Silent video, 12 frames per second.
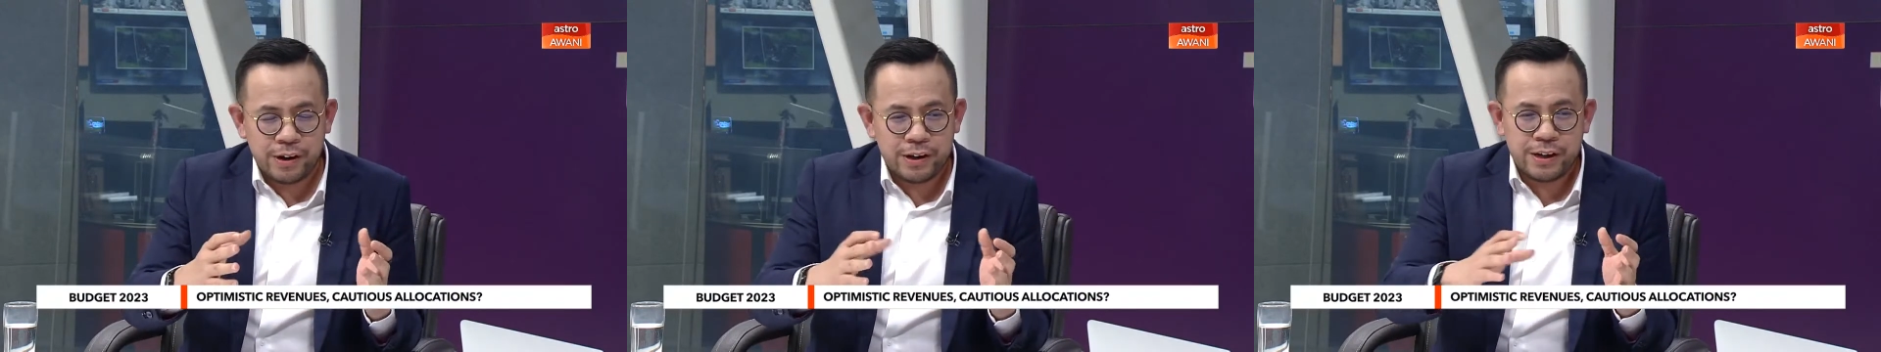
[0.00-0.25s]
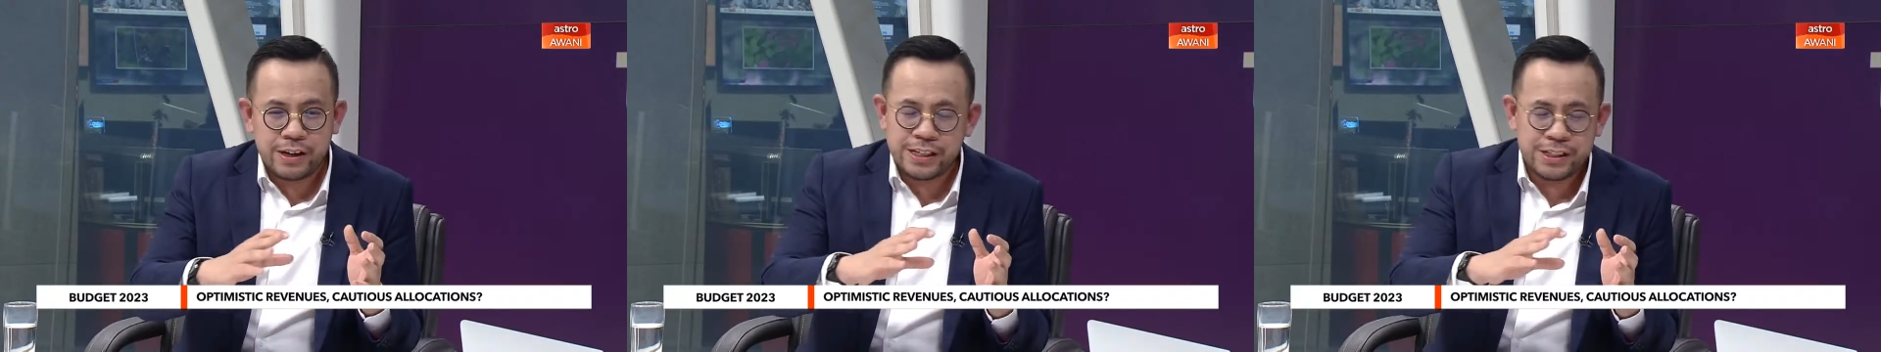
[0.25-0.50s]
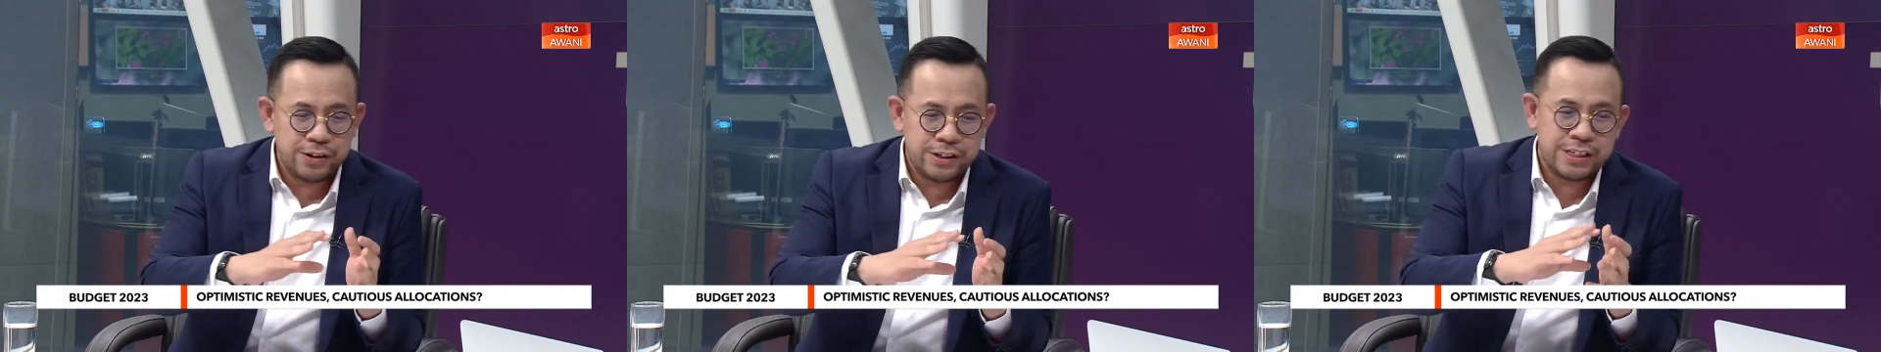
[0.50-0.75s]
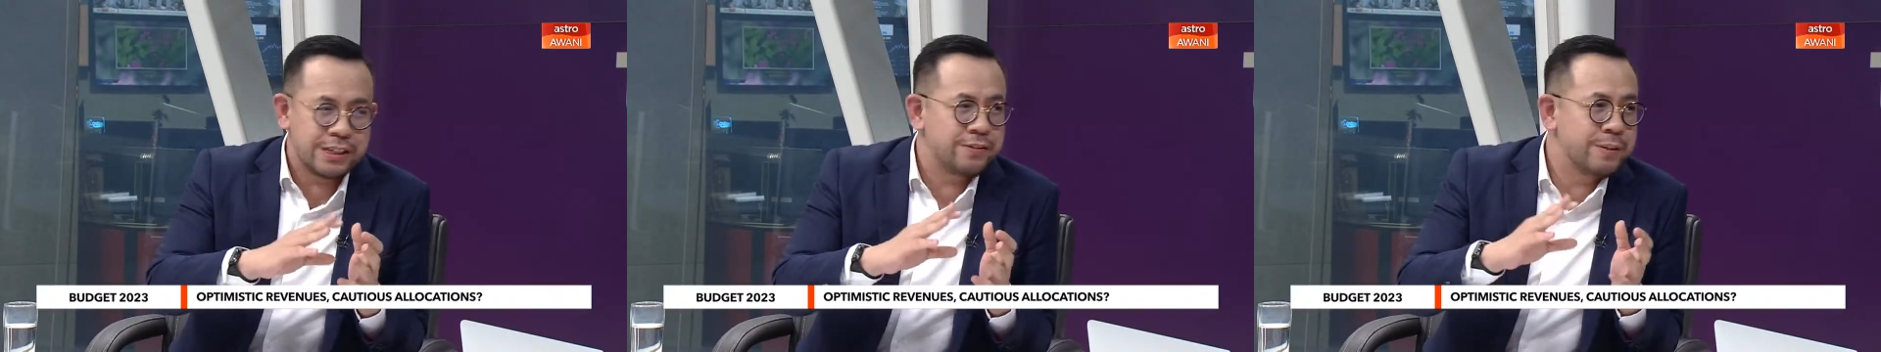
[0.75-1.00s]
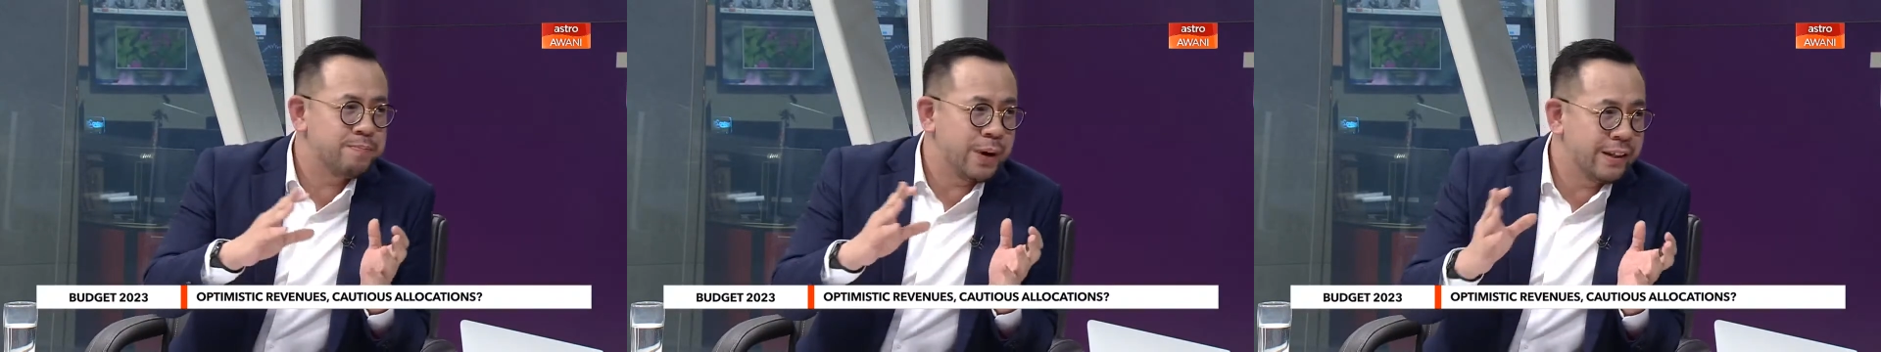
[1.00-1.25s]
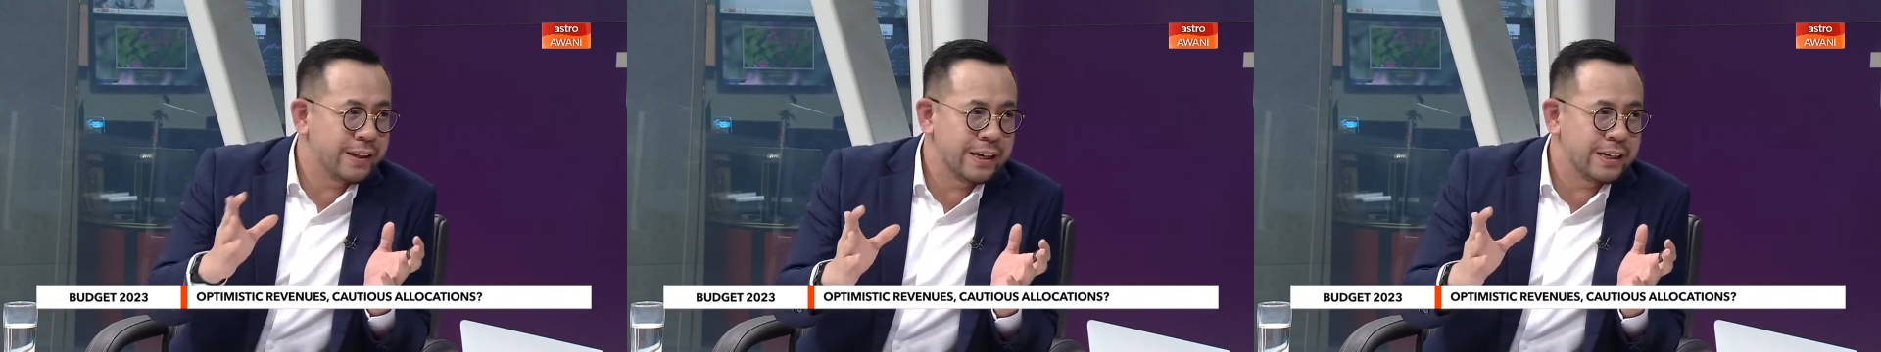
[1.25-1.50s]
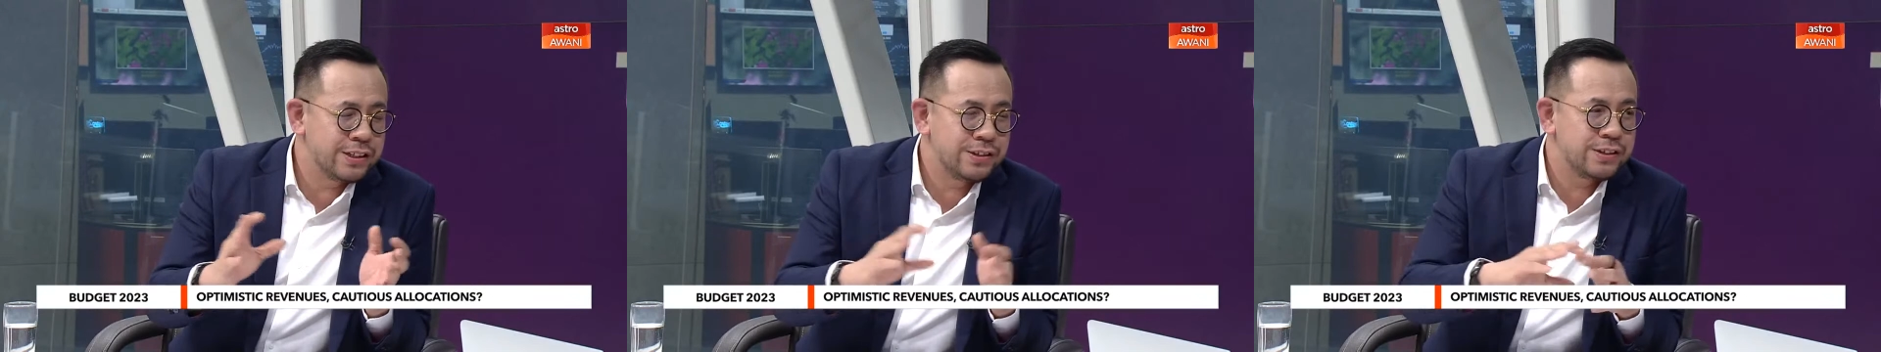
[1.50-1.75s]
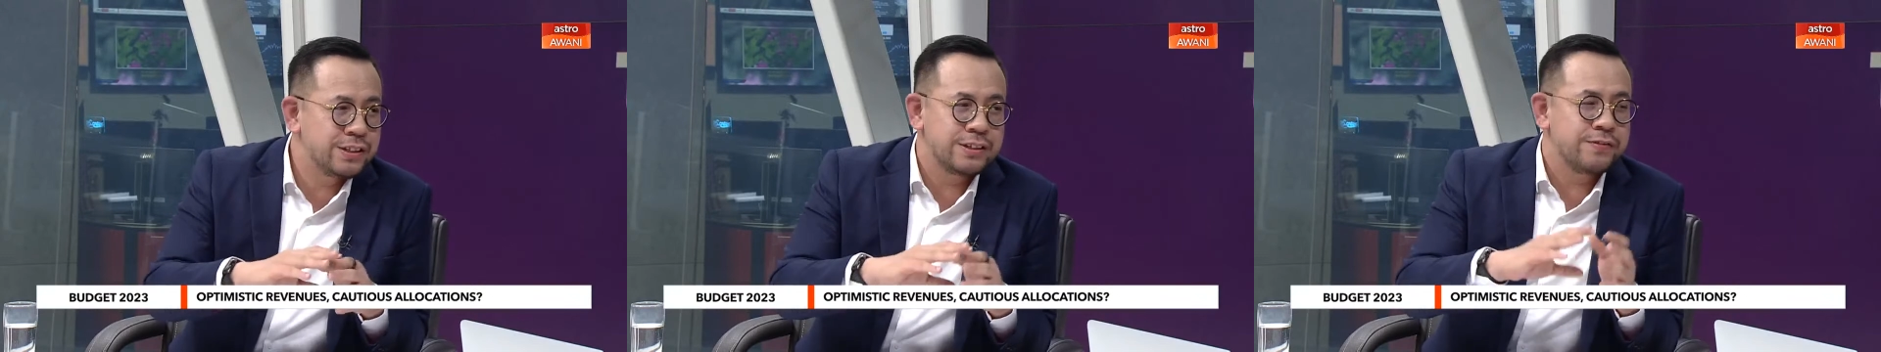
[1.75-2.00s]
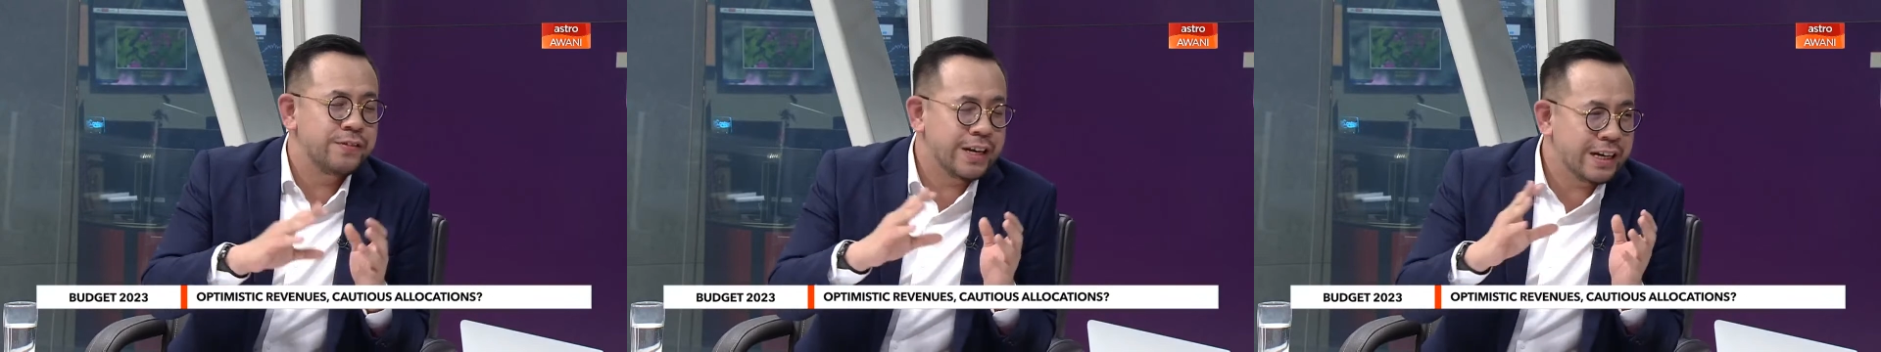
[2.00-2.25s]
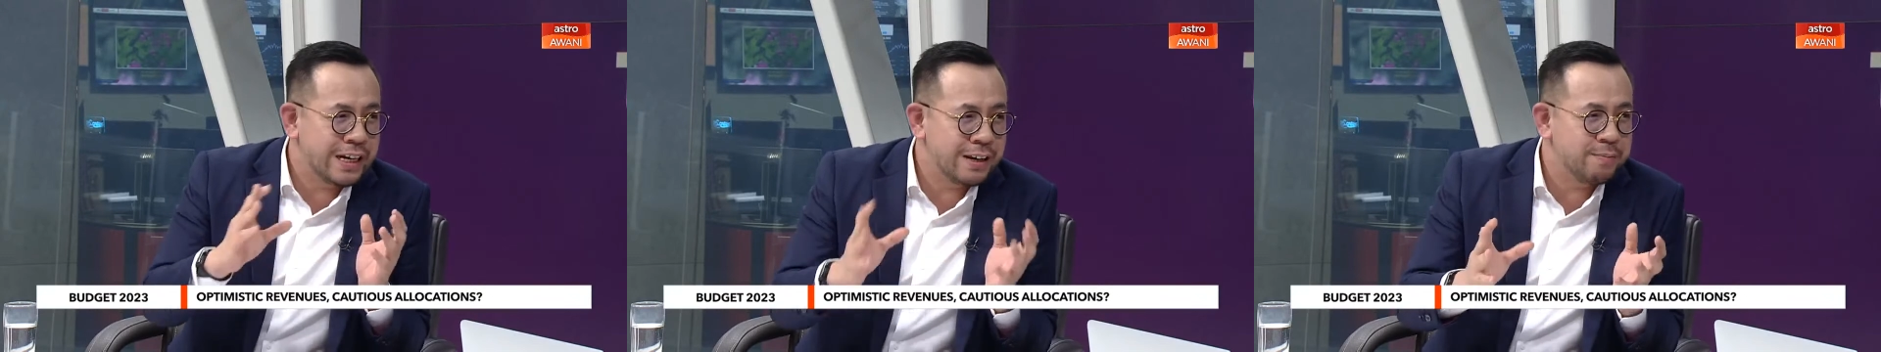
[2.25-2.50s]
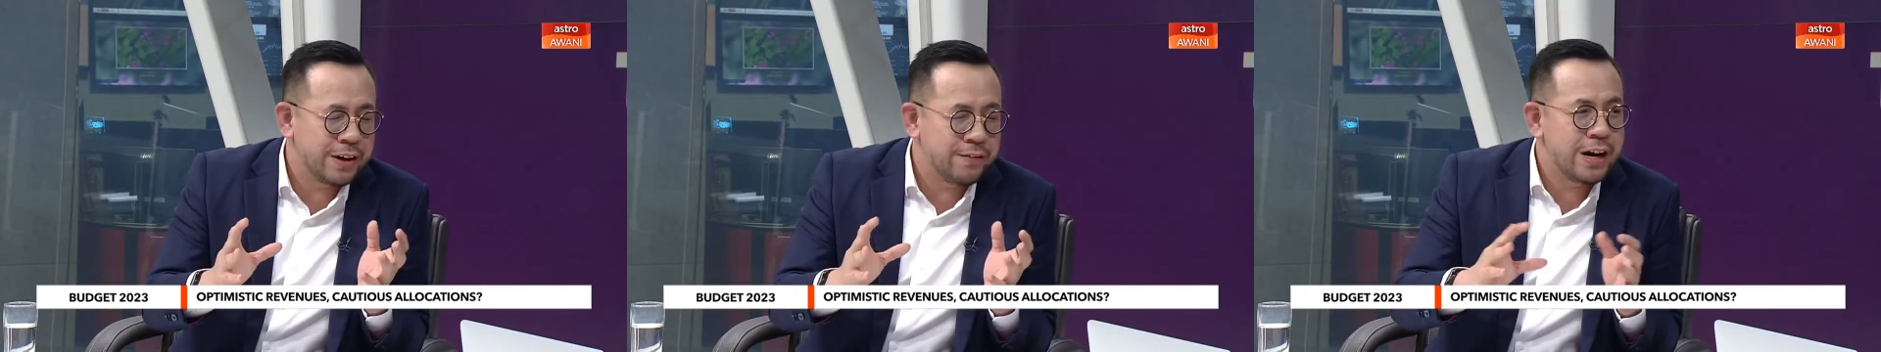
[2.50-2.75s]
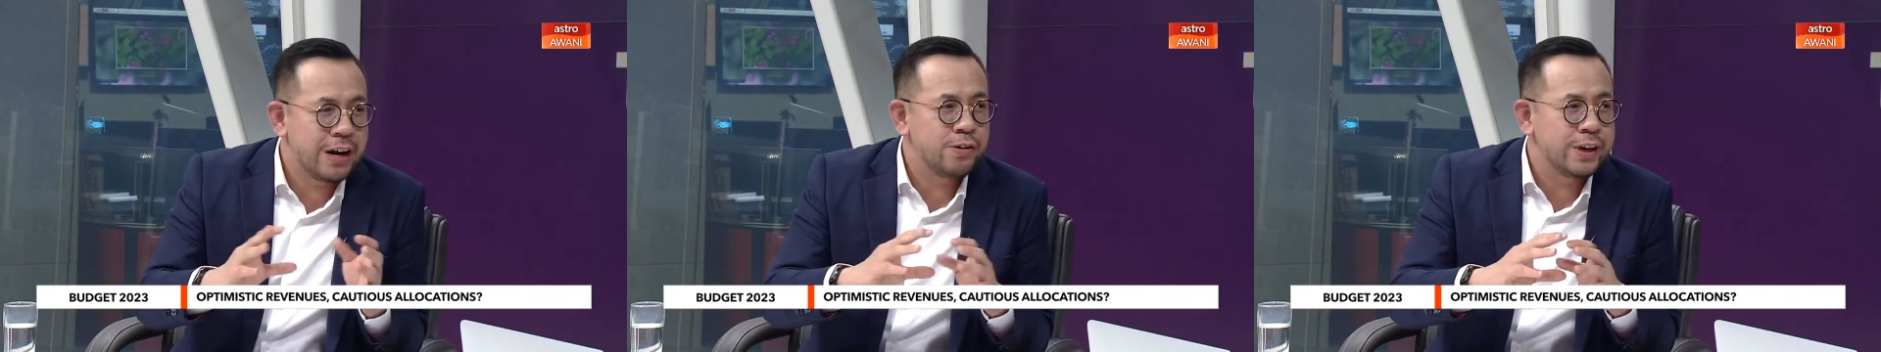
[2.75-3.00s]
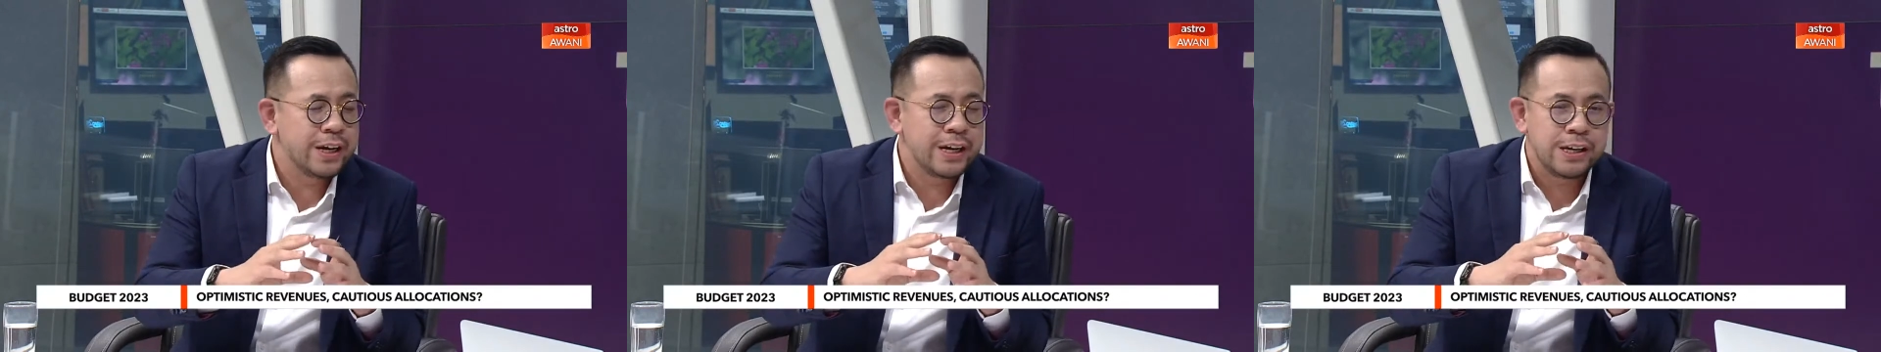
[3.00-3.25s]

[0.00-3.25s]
You know, it's not just a rebranding, it's not just a renaming.